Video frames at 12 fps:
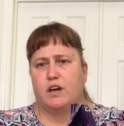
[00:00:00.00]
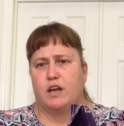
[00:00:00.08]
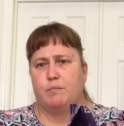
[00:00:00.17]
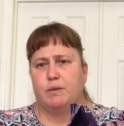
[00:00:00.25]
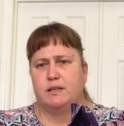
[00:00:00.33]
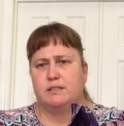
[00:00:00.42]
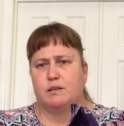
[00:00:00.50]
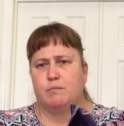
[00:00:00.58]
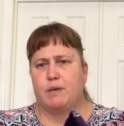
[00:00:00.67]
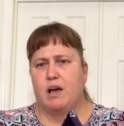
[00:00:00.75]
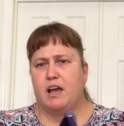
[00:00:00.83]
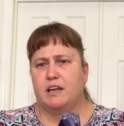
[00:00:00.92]
got a big slip
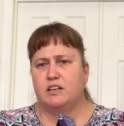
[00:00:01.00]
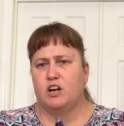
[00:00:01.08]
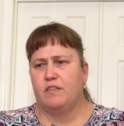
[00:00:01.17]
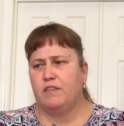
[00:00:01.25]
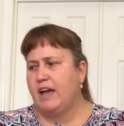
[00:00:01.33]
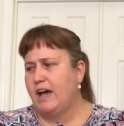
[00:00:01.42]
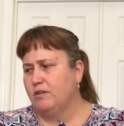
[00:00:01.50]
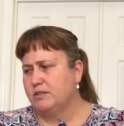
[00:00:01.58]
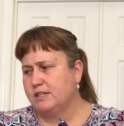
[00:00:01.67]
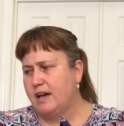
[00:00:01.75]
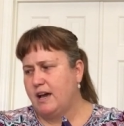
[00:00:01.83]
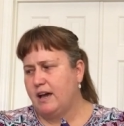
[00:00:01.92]
behind it on the
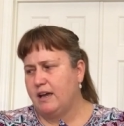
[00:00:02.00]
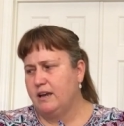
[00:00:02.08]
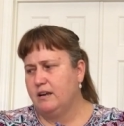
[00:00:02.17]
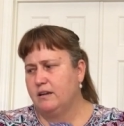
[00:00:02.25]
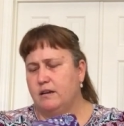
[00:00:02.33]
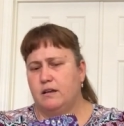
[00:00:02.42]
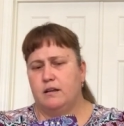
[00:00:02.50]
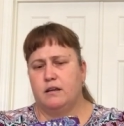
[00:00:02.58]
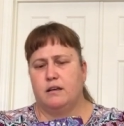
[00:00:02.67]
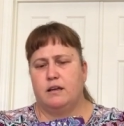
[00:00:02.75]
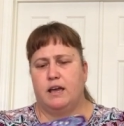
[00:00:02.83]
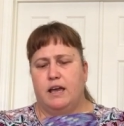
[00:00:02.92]
outside
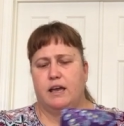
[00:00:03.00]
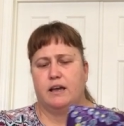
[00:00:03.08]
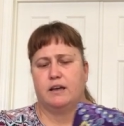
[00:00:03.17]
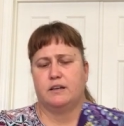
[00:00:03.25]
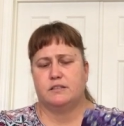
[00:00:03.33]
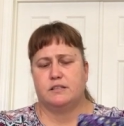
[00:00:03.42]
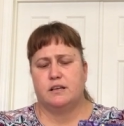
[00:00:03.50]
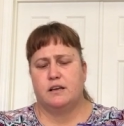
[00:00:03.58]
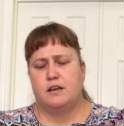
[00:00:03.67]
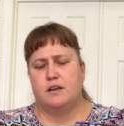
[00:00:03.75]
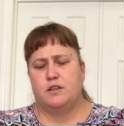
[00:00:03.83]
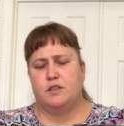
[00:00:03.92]
and
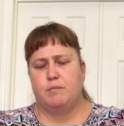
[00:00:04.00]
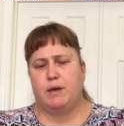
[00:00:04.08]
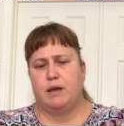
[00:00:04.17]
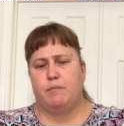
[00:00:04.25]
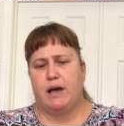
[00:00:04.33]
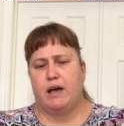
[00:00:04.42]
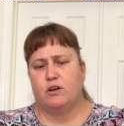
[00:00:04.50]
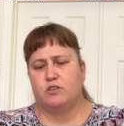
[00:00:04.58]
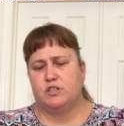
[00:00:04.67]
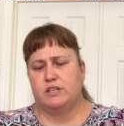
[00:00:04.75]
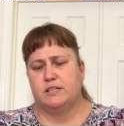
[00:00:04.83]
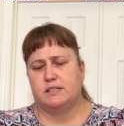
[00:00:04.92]
the main
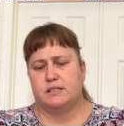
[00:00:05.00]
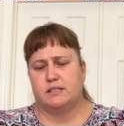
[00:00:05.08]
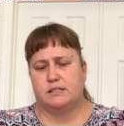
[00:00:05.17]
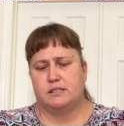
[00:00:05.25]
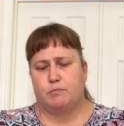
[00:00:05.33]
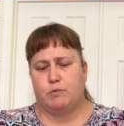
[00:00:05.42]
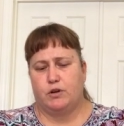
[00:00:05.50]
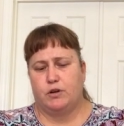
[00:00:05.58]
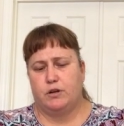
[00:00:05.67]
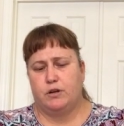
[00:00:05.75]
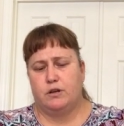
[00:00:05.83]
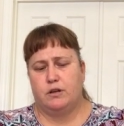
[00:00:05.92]
pouch is zippered
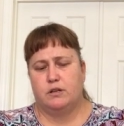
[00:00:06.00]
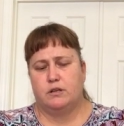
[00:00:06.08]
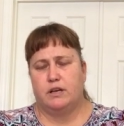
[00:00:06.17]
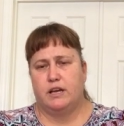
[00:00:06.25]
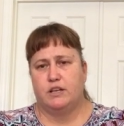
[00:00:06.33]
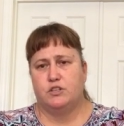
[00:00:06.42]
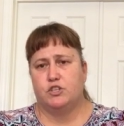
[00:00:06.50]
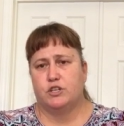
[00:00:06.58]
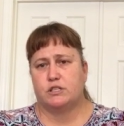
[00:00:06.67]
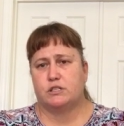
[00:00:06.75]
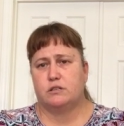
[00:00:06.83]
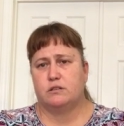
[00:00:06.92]
and
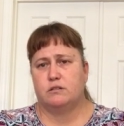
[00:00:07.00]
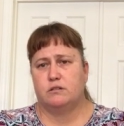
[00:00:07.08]
just